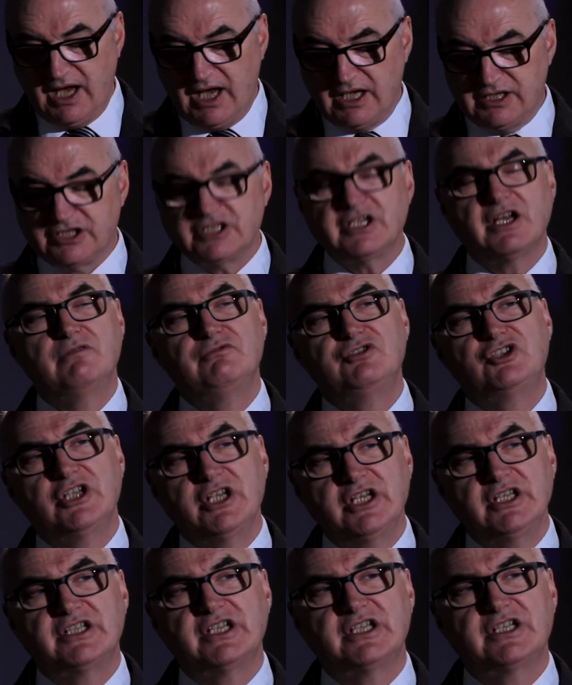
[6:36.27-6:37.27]
and so
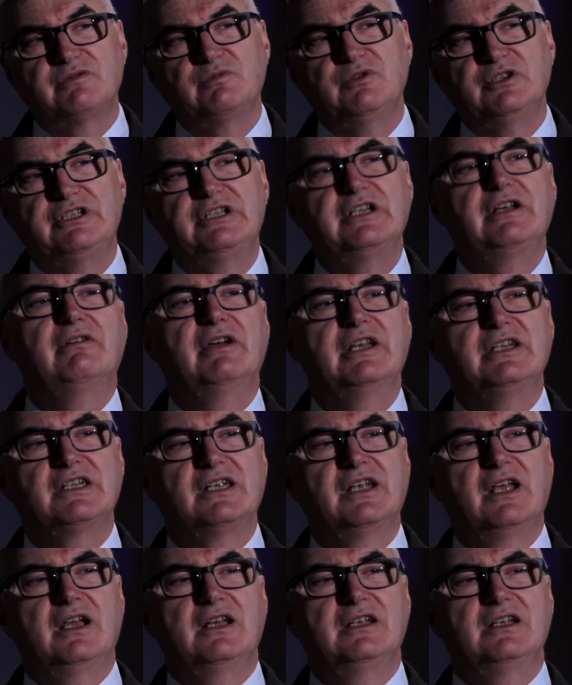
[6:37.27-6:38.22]
Jesus would do it.